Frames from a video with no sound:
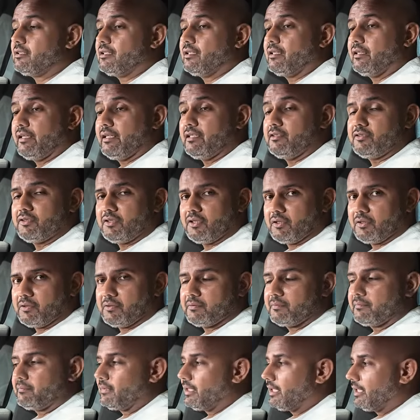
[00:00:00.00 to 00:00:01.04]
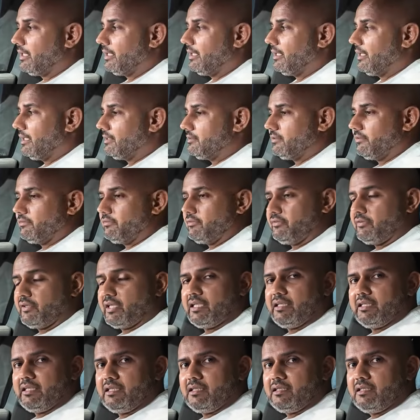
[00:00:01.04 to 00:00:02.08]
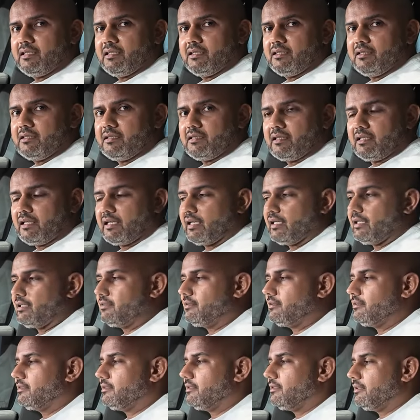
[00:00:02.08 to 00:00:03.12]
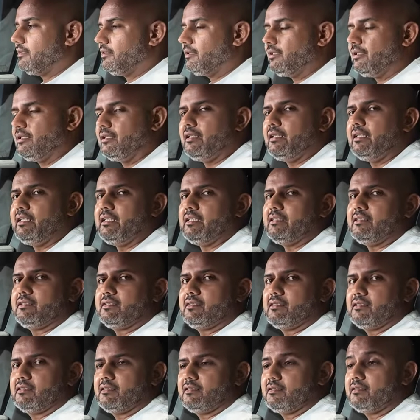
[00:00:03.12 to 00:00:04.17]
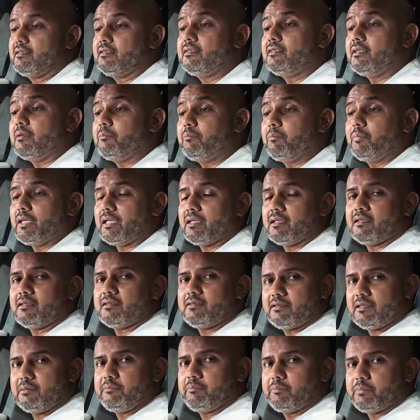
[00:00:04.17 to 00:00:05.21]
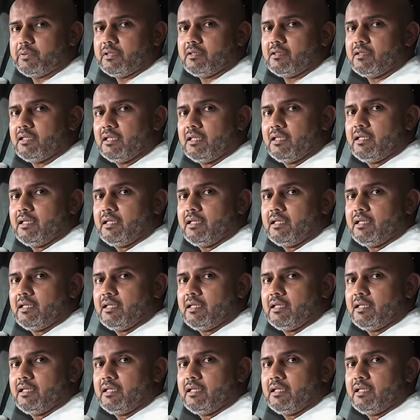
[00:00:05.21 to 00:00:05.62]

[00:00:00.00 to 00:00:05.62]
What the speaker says: This though has a very nice, neat, simple